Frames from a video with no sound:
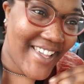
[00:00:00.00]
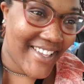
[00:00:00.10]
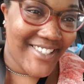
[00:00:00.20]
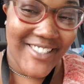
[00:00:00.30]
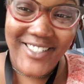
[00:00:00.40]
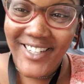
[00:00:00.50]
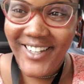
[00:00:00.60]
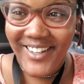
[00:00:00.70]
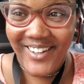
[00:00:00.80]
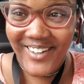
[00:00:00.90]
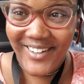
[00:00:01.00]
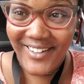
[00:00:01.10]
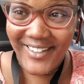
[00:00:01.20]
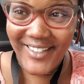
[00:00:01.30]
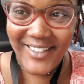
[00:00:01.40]
It's your
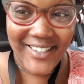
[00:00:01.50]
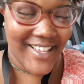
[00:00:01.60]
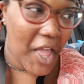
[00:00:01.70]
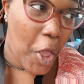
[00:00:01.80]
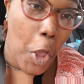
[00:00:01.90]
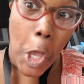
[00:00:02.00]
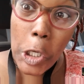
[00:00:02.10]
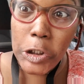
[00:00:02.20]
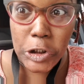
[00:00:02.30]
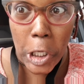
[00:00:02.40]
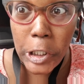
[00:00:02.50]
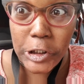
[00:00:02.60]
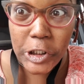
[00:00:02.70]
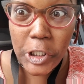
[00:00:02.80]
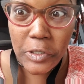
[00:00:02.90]
girl, Danny
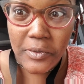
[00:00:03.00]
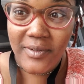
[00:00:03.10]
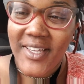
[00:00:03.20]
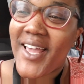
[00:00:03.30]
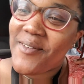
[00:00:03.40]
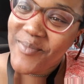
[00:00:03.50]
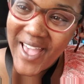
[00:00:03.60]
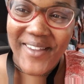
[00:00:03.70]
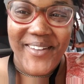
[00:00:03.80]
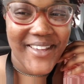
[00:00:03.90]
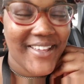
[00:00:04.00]
Trill, and I'm back.